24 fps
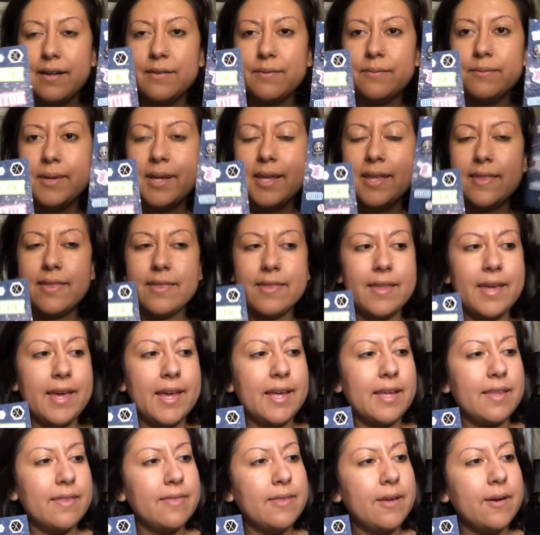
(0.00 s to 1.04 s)
with
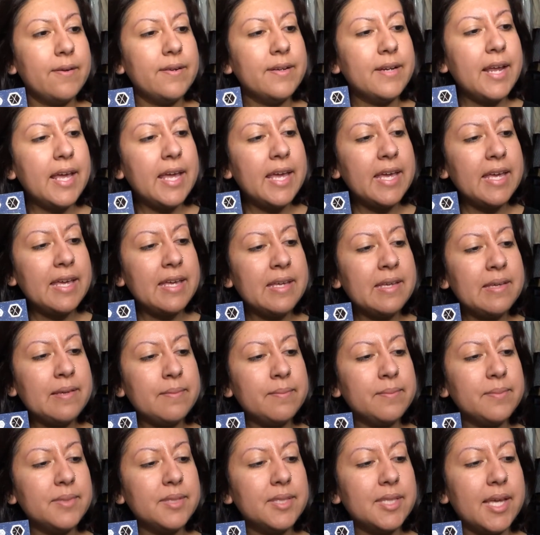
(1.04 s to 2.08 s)
like their
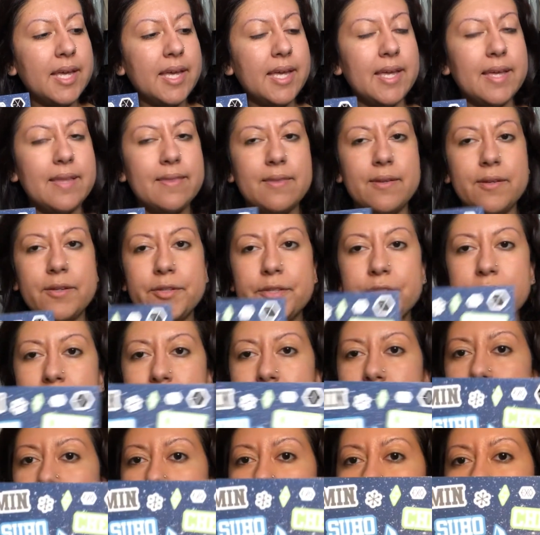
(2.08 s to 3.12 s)
names and their
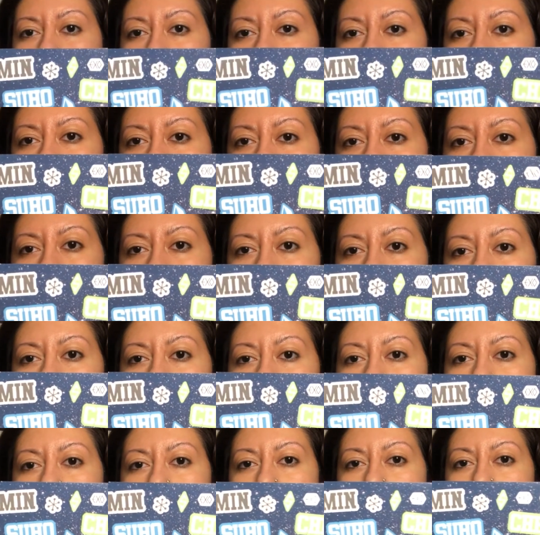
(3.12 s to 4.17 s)
symbols and
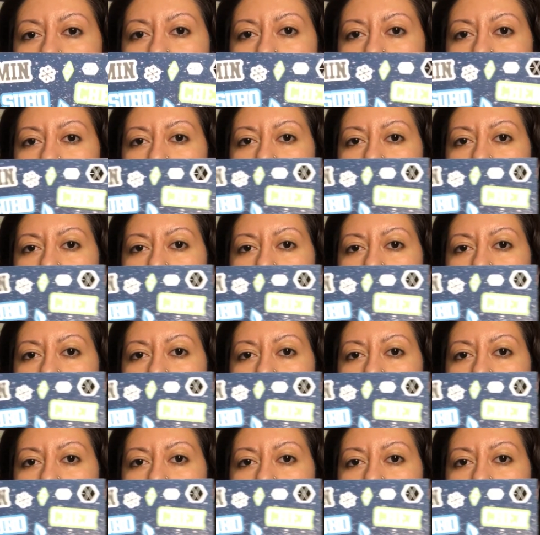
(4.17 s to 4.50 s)
everything.